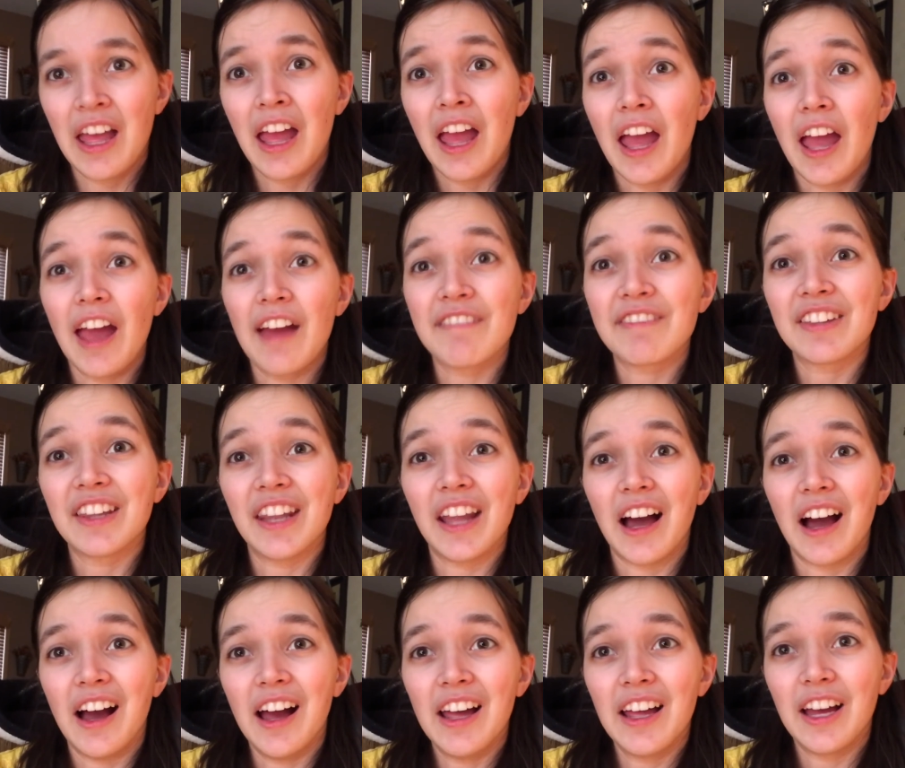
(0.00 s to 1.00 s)
If
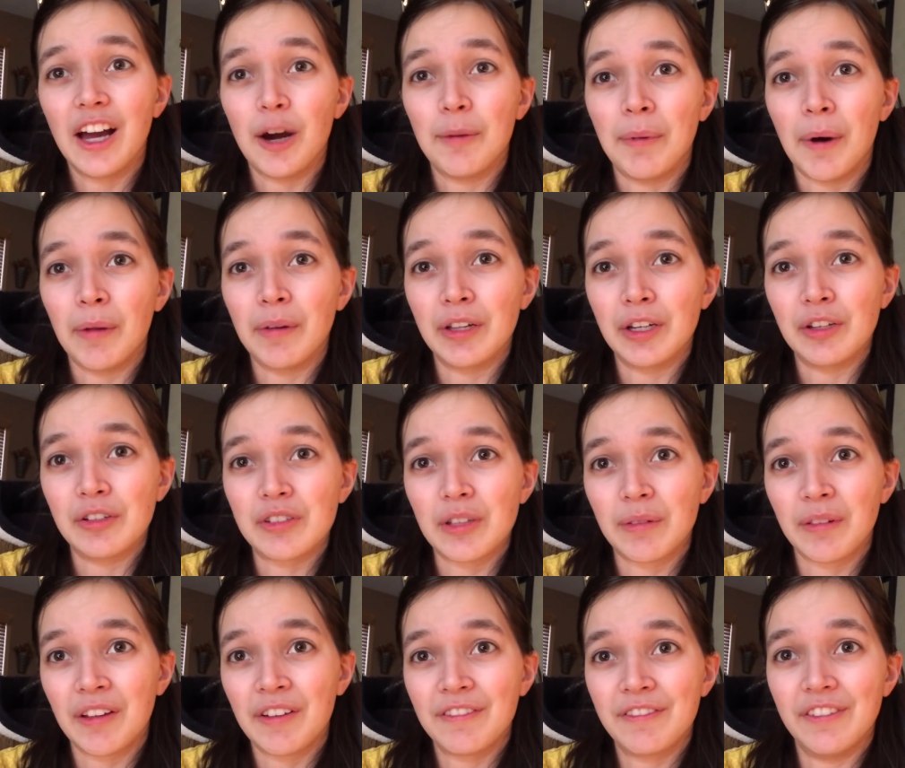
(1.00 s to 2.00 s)
not, I'll probably do
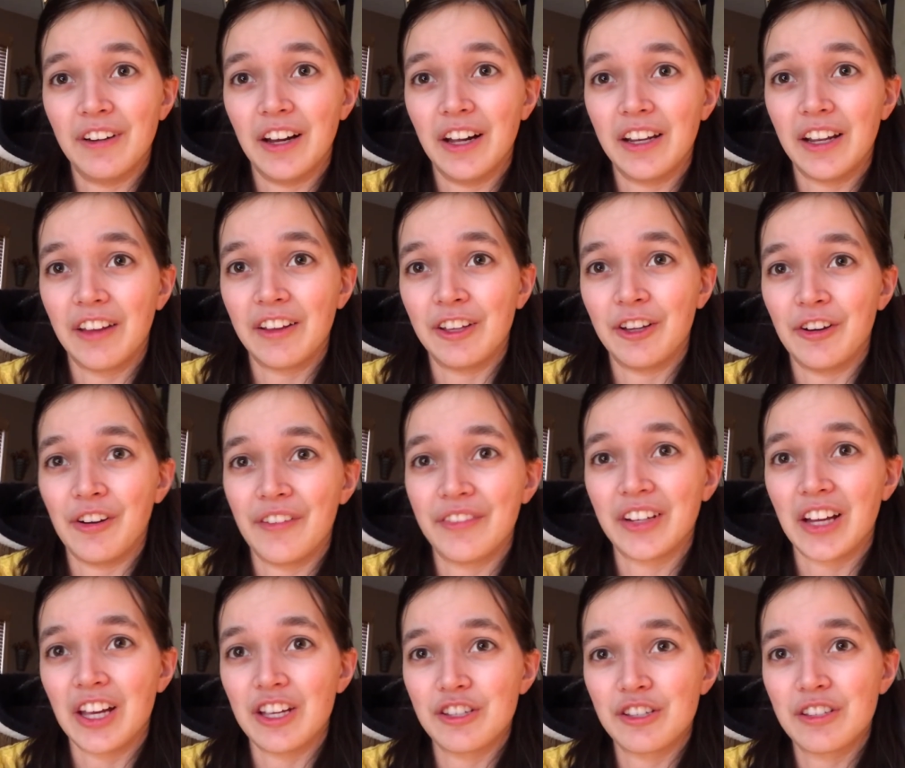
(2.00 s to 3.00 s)
something fun. I know I've got
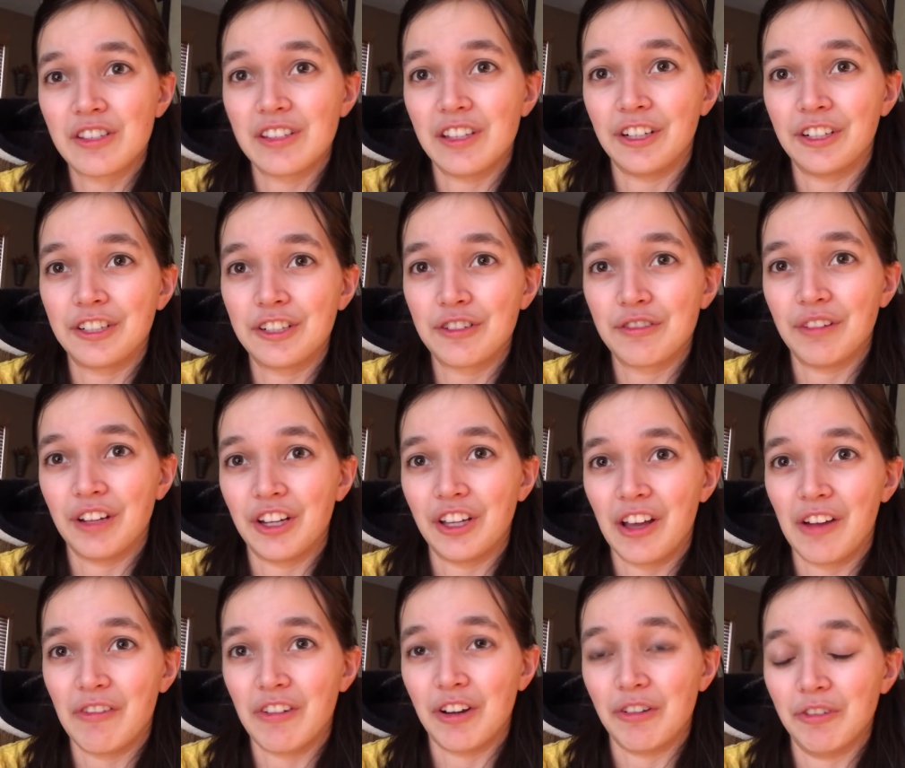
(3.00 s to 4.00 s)
a Stitch sweater I
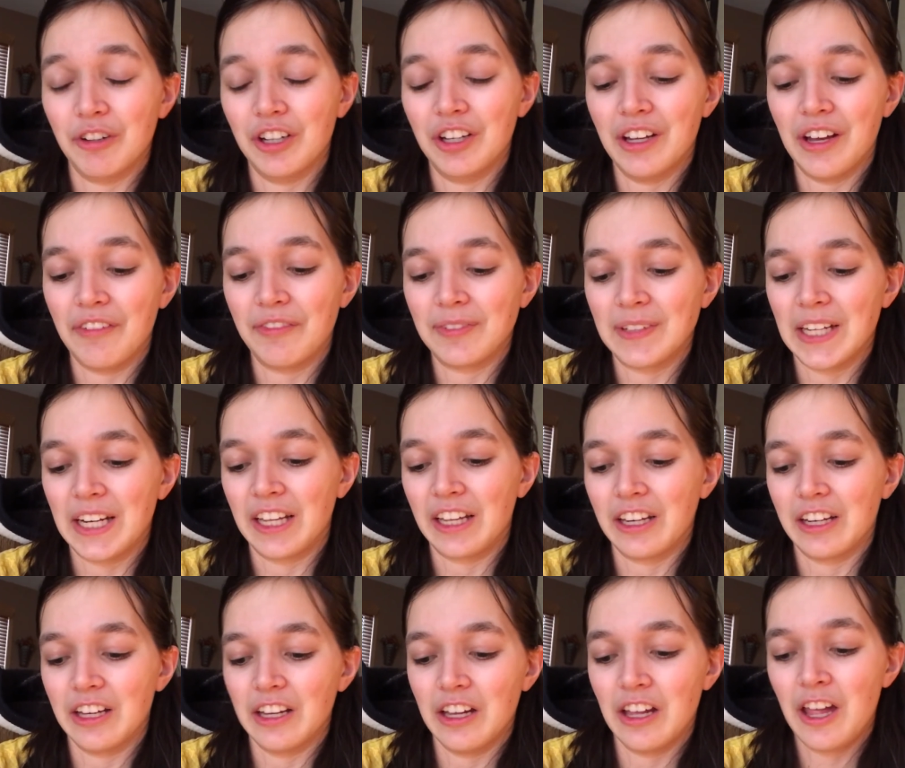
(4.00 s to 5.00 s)
want to wear. I'm getting
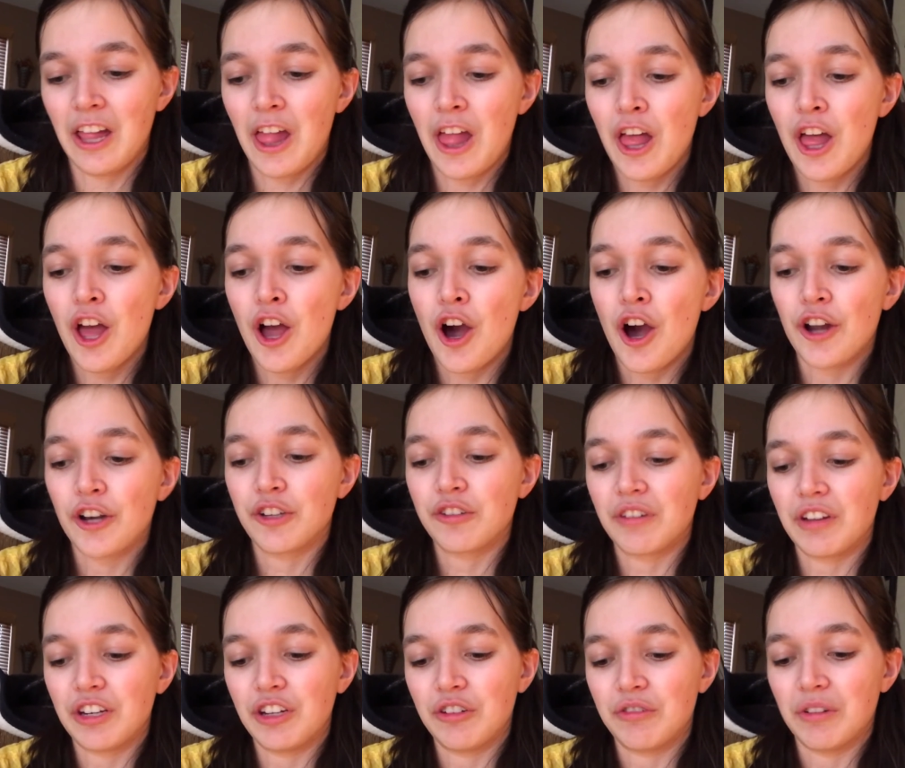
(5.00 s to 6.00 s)
a How to Train
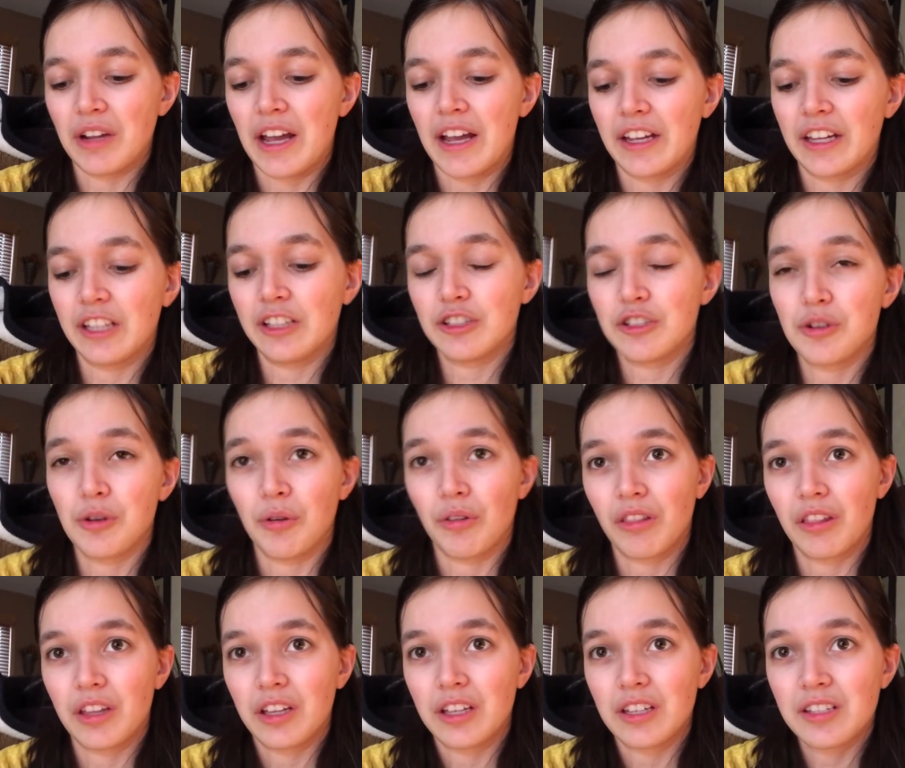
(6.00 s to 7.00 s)
Your Dragon
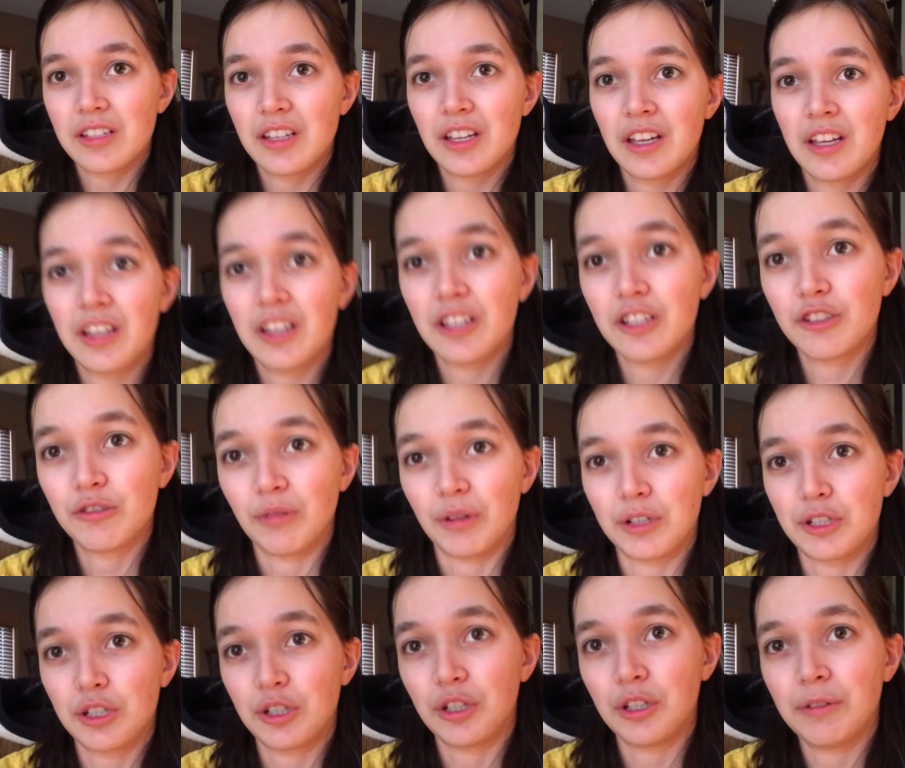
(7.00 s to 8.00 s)
Toothless
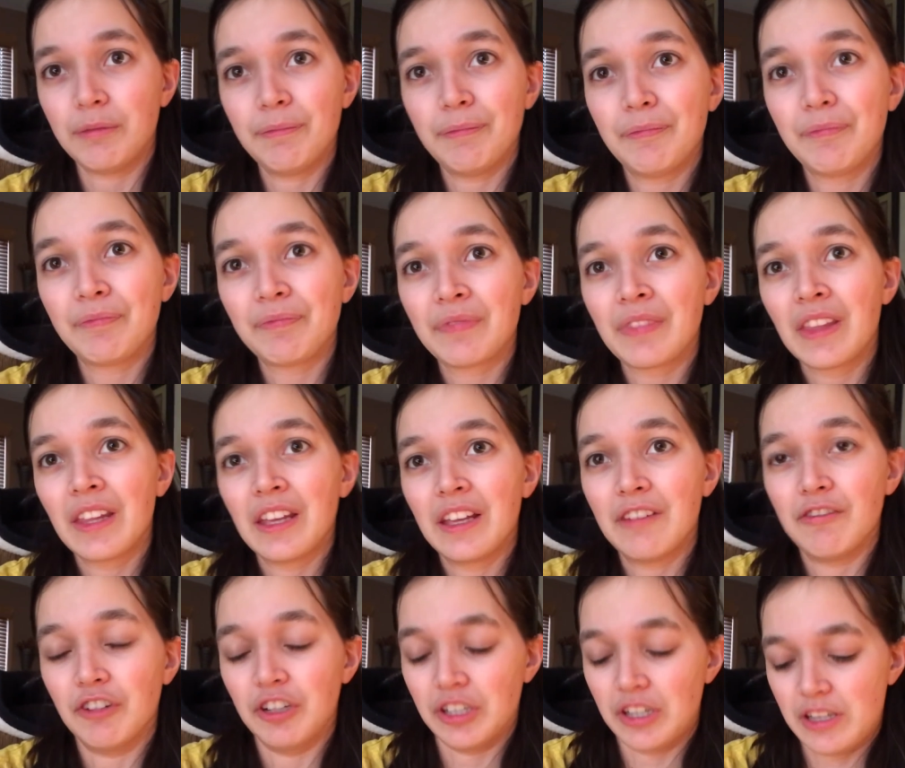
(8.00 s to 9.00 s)
sweatshirt,
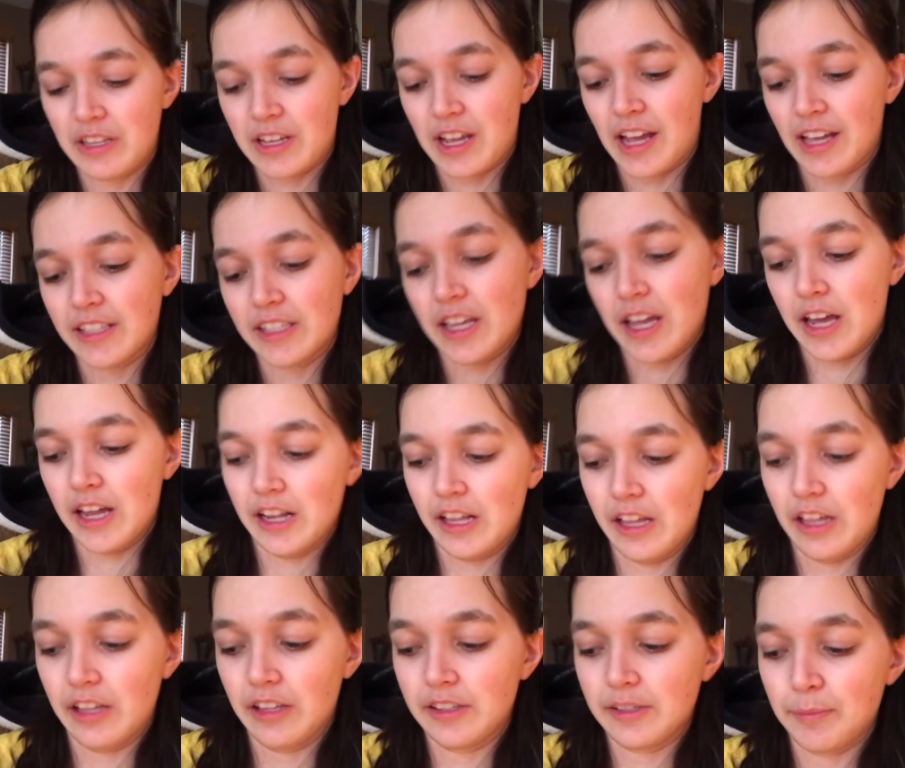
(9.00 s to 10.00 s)
but it's got his head and
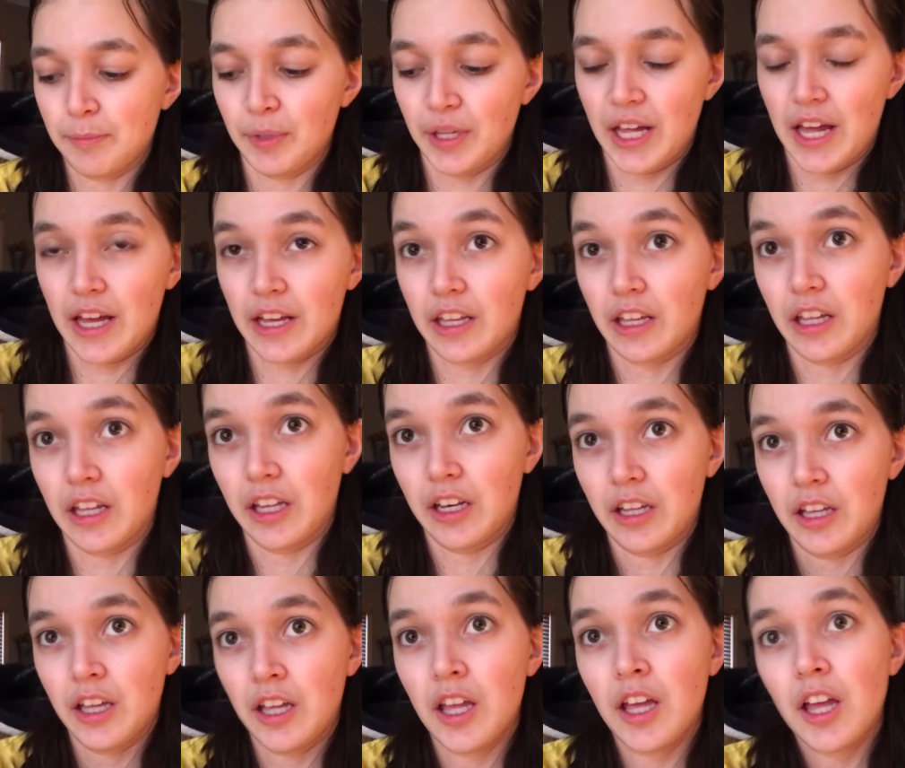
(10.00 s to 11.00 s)
it's black and
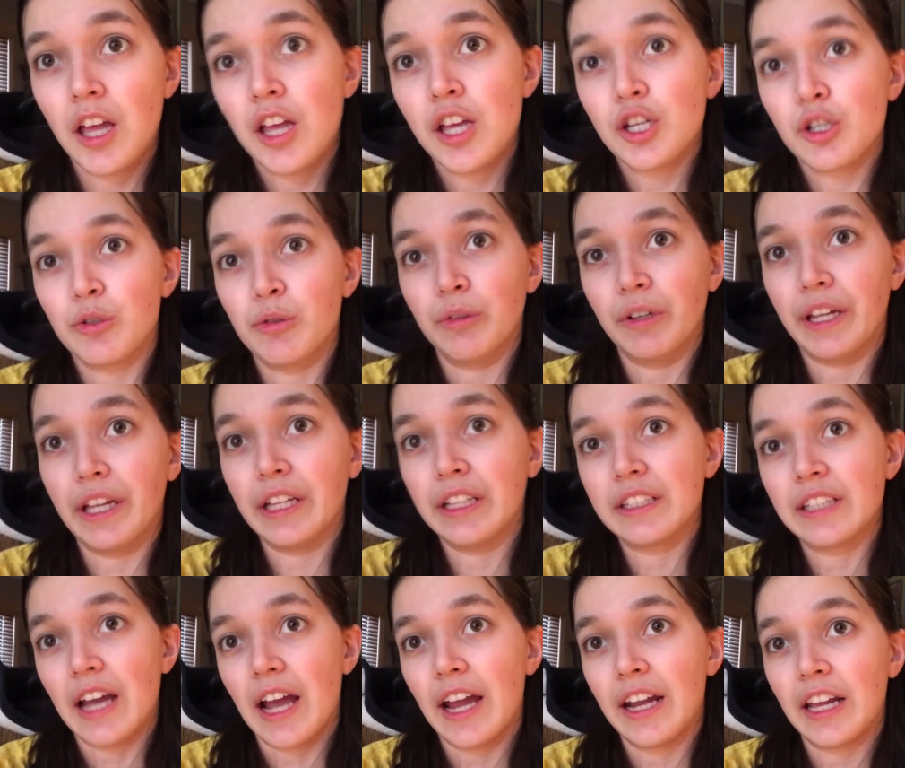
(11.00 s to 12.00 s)
green
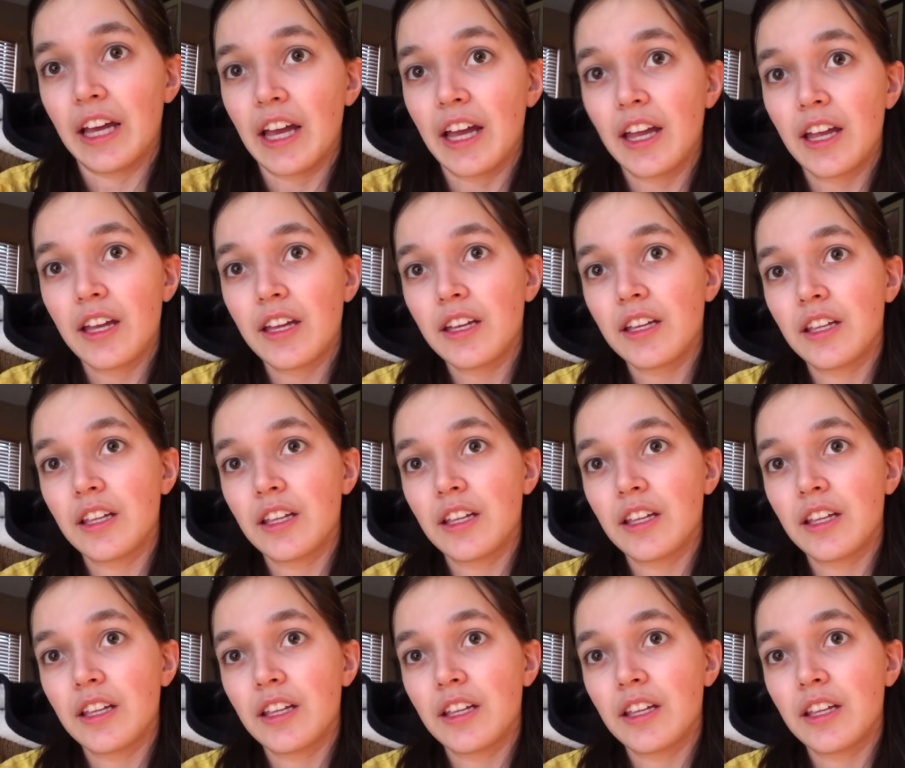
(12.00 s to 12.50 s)
tie-dye.